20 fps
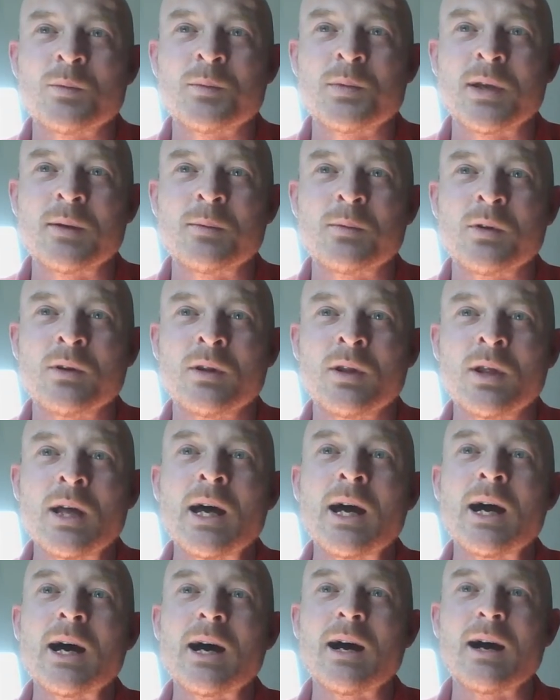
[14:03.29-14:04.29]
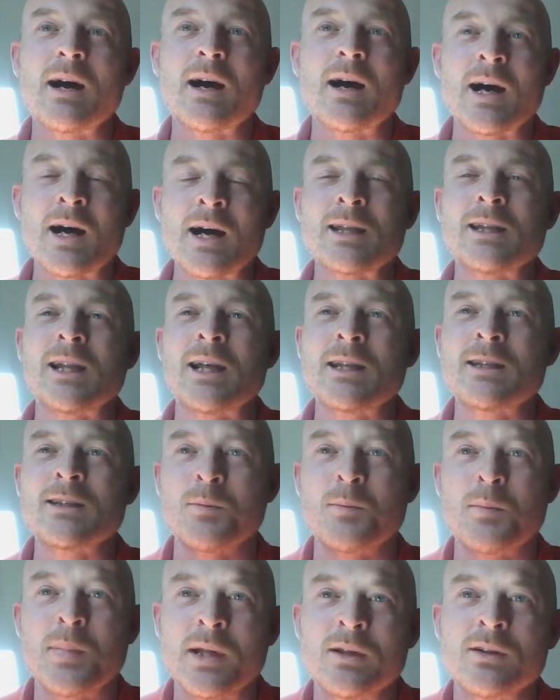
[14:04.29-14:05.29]
with people, I'd like
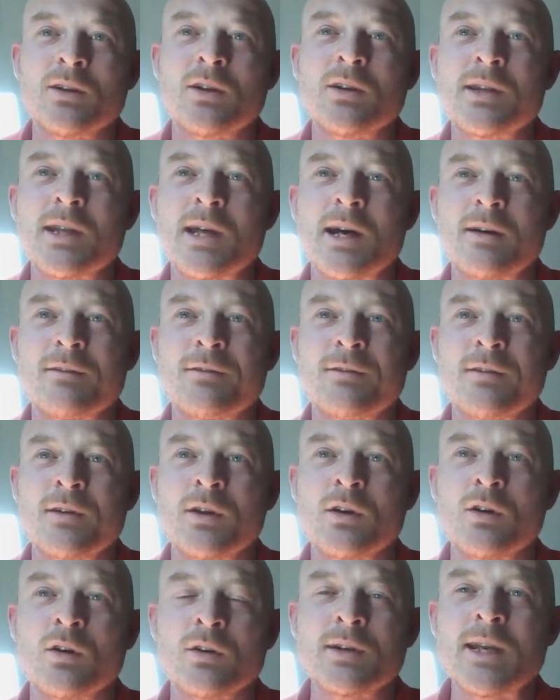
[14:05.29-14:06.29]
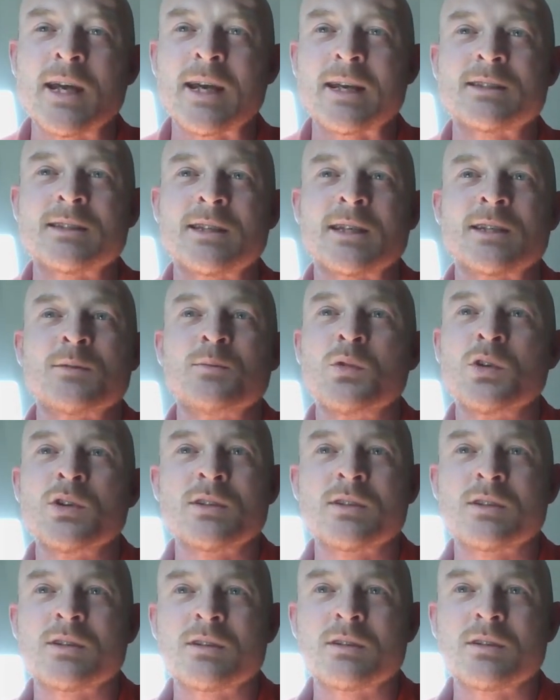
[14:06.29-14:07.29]
to build on that for your next 6
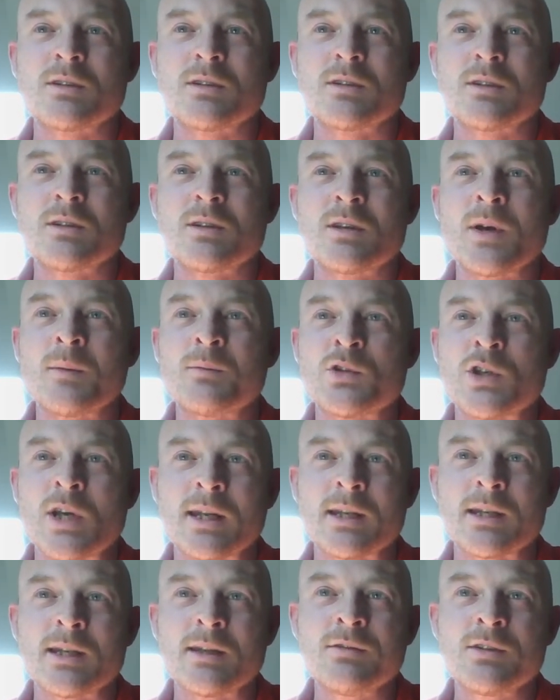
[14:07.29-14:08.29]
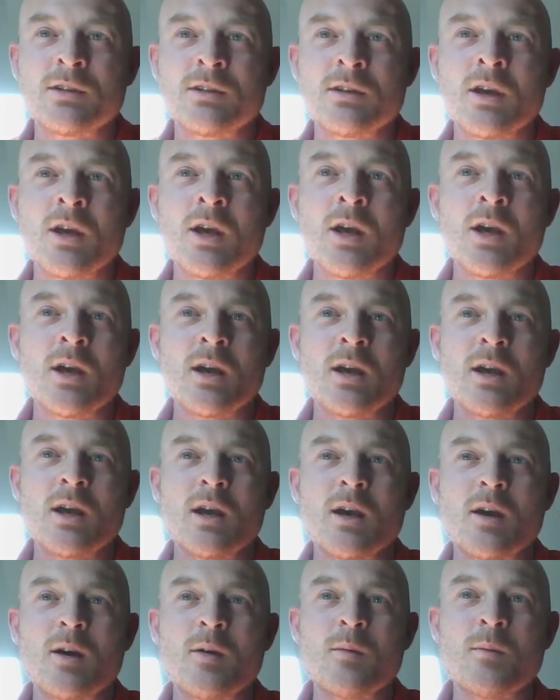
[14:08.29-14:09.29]
months objectives.
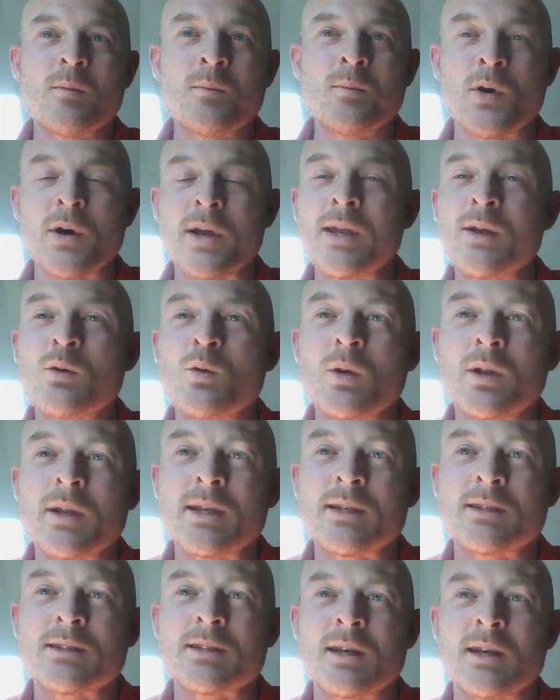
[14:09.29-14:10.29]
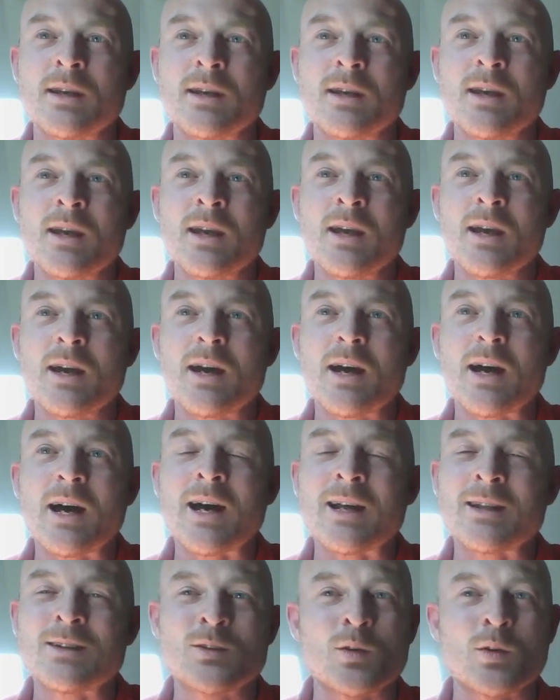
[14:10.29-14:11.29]
But equally say,
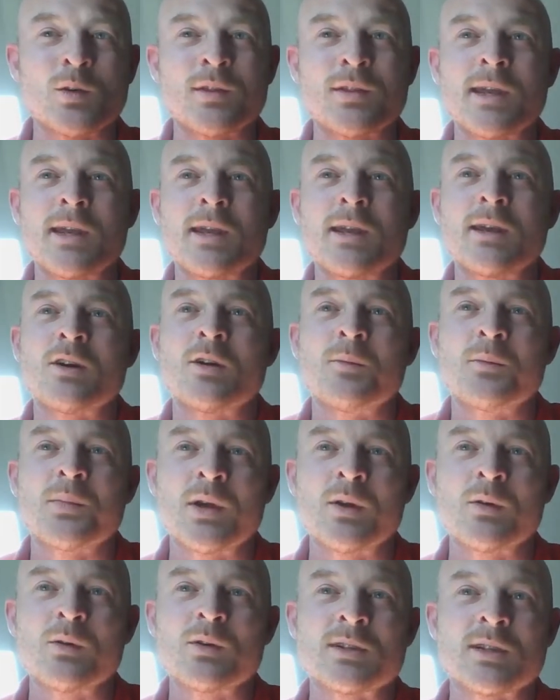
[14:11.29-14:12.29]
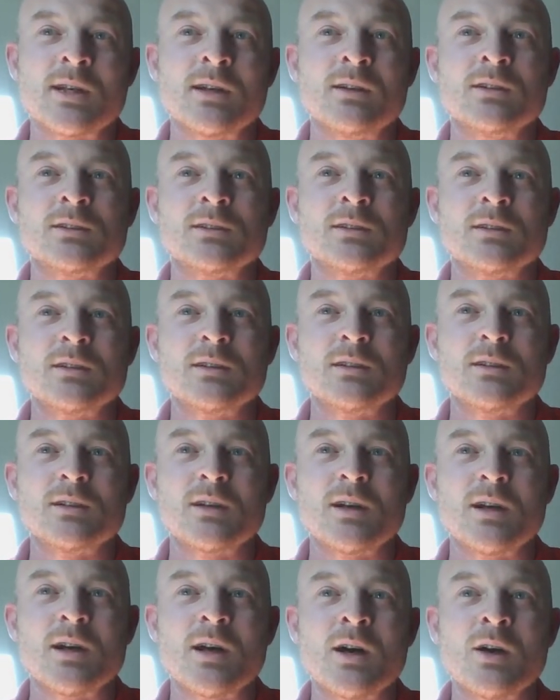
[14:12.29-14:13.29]
I don't think your computer skills
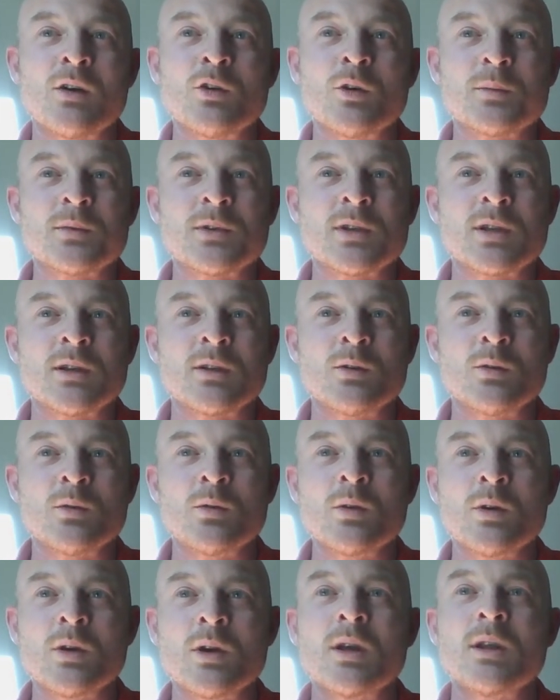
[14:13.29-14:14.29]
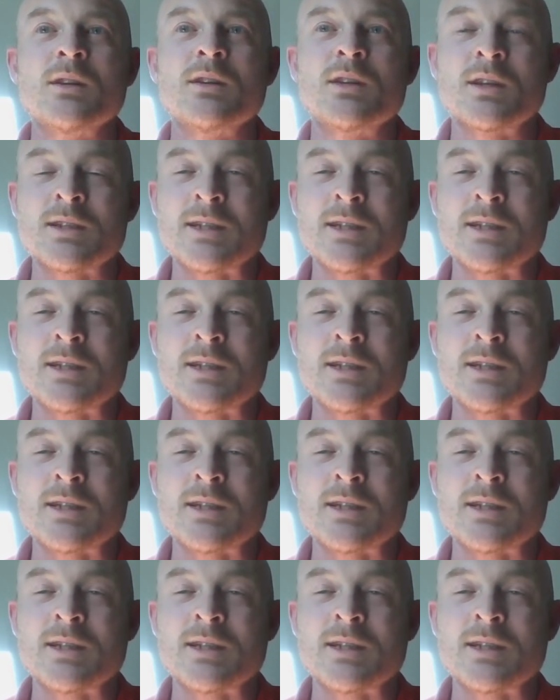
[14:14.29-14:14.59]
are up to the